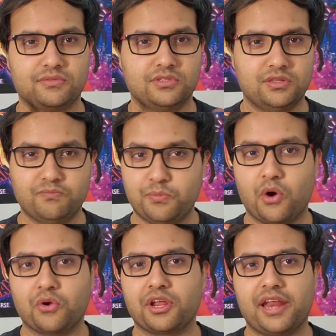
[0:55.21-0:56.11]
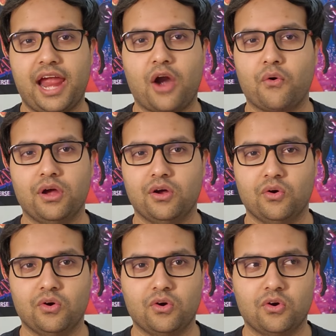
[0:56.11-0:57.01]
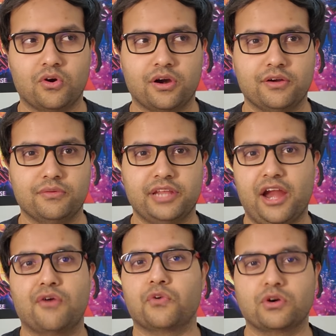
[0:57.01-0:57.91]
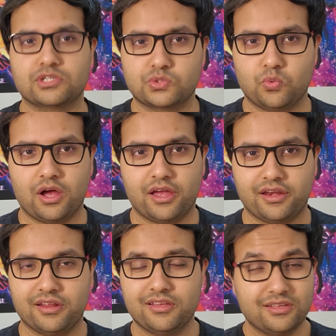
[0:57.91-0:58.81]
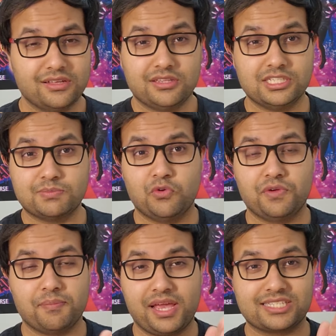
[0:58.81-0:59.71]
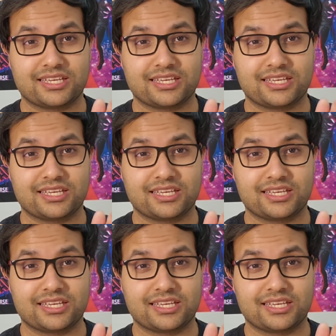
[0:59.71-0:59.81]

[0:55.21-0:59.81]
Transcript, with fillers: Broken Arrow or Air Force One, this movie makes a